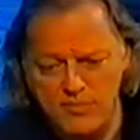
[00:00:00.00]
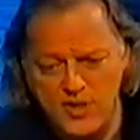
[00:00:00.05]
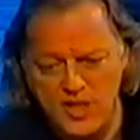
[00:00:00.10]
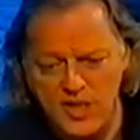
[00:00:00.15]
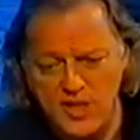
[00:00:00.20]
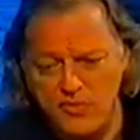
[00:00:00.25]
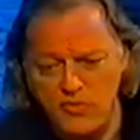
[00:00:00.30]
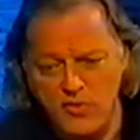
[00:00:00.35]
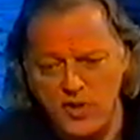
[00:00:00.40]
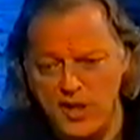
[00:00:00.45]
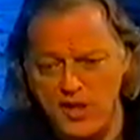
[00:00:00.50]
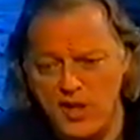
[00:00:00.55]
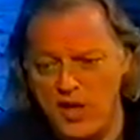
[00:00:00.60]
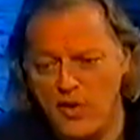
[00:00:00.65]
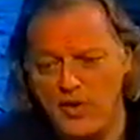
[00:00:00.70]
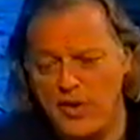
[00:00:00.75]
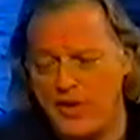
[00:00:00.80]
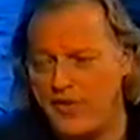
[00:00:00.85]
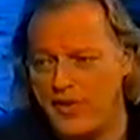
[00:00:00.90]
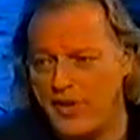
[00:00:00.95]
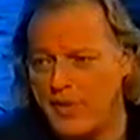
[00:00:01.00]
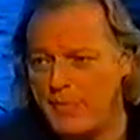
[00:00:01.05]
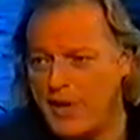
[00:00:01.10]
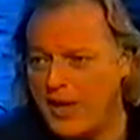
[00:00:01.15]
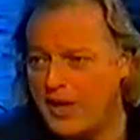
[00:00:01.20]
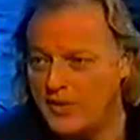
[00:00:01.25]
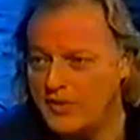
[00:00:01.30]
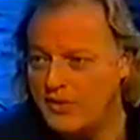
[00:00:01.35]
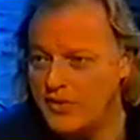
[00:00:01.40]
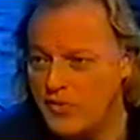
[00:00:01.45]
didn't really know anything
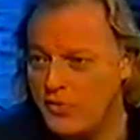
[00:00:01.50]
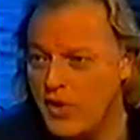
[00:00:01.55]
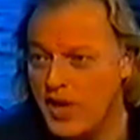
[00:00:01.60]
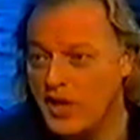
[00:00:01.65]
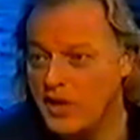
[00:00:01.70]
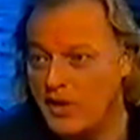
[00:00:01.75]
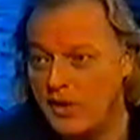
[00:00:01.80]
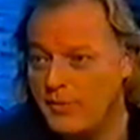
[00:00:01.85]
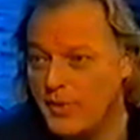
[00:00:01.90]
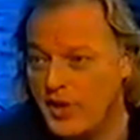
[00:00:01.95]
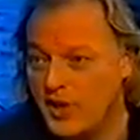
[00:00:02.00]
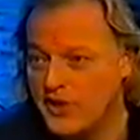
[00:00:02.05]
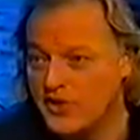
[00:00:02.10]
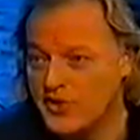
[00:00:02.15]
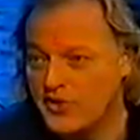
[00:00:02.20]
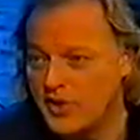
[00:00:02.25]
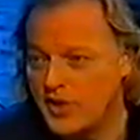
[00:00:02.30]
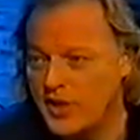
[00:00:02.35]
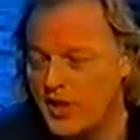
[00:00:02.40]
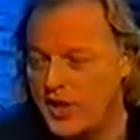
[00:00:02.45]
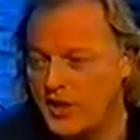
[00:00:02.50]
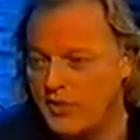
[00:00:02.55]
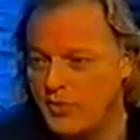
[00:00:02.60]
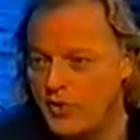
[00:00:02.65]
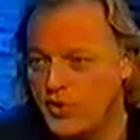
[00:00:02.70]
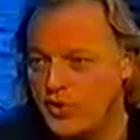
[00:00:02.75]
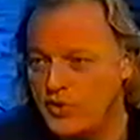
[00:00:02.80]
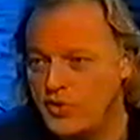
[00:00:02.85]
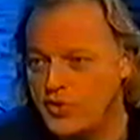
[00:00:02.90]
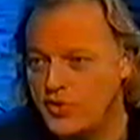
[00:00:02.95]
about the regular mastering then,
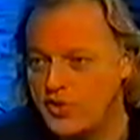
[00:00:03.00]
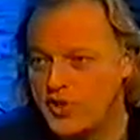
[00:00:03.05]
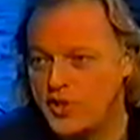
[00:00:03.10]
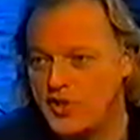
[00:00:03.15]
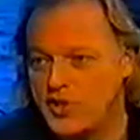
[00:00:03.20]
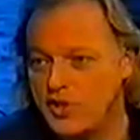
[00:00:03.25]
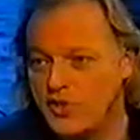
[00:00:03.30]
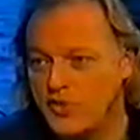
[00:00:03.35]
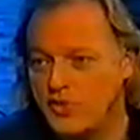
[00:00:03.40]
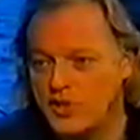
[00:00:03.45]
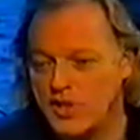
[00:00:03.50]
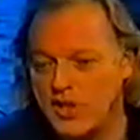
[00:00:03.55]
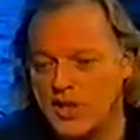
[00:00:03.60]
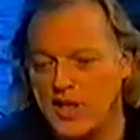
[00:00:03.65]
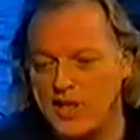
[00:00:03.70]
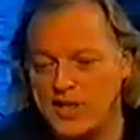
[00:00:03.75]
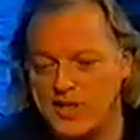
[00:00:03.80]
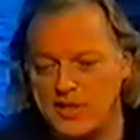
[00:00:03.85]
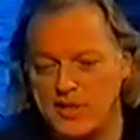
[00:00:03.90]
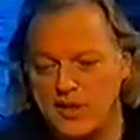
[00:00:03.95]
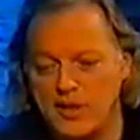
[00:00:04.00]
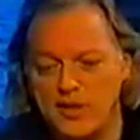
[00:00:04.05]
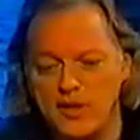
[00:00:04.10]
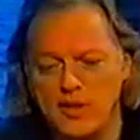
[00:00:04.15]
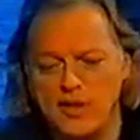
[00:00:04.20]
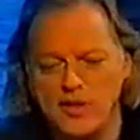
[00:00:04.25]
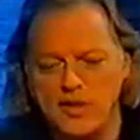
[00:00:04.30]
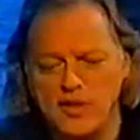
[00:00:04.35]
what you used to do to get a